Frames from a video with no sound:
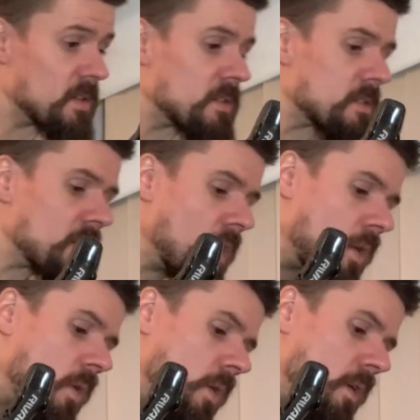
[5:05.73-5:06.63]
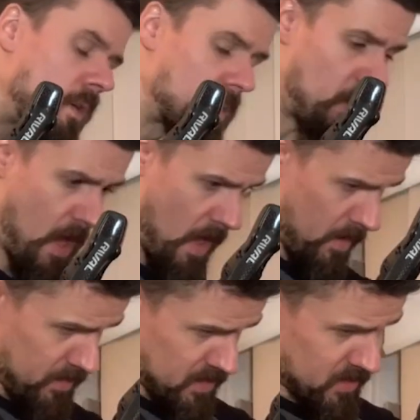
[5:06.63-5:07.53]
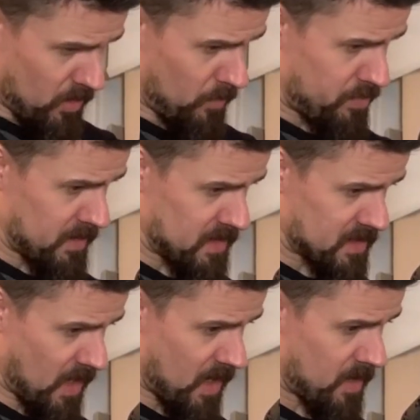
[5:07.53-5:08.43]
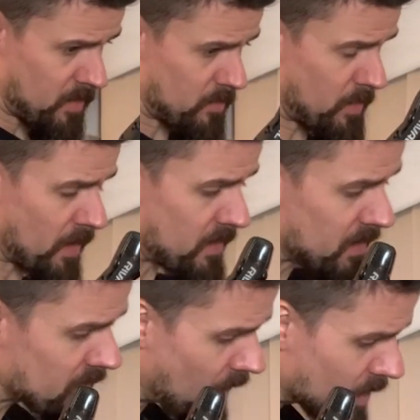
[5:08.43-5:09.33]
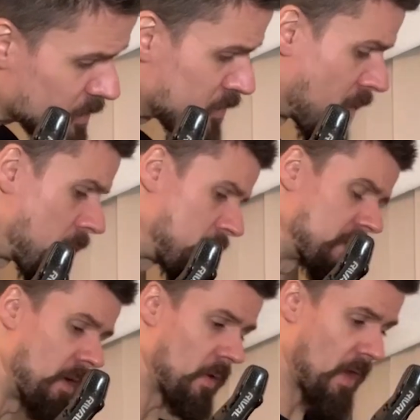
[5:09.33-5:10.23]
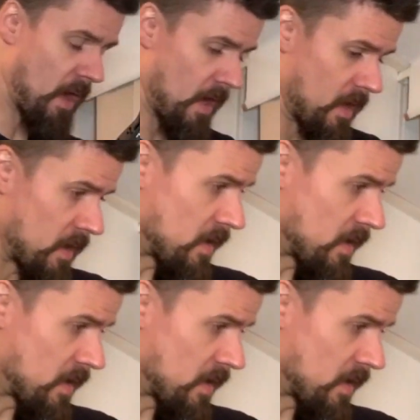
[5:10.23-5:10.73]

So yeah, I mean, it's still pretty tight, but I think that's probably okay.